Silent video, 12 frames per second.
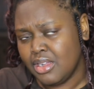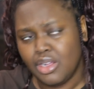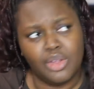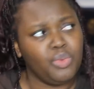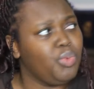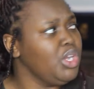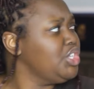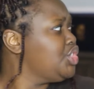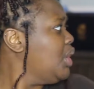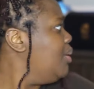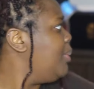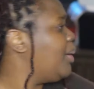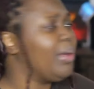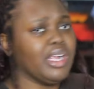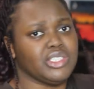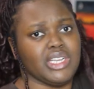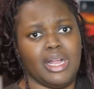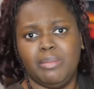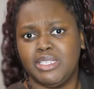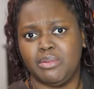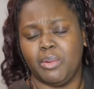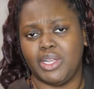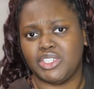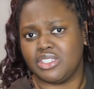What show am I watching? I must be
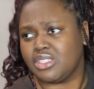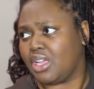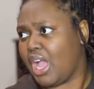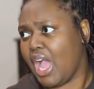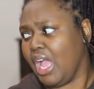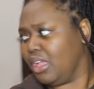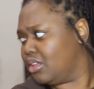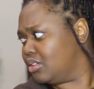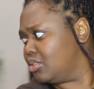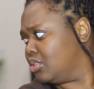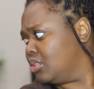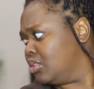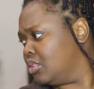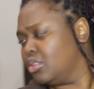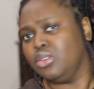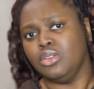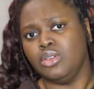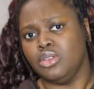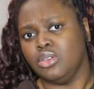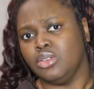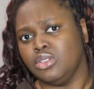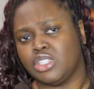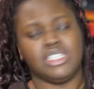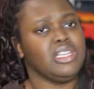watching so I
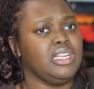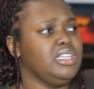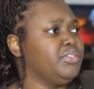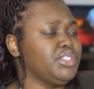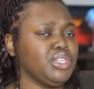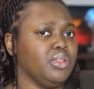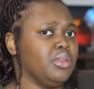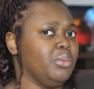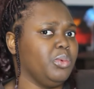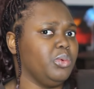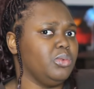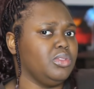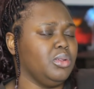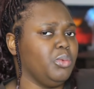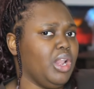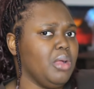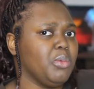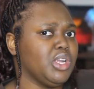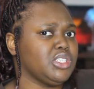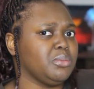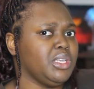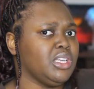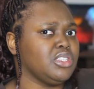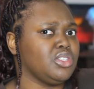she's on a different show than than what I'm watching
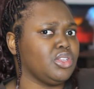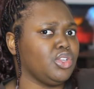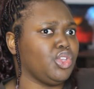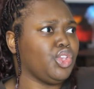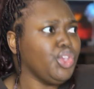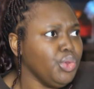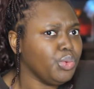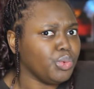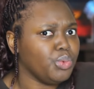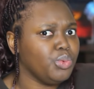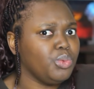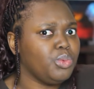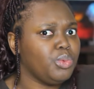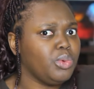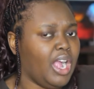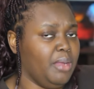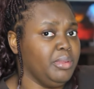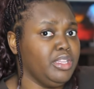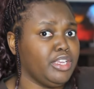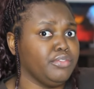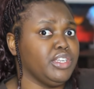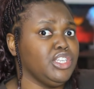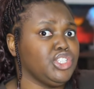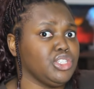because you have been looking for
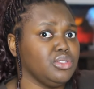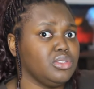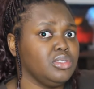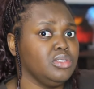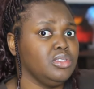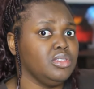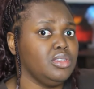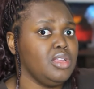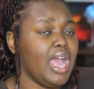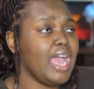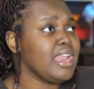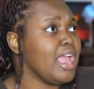issues at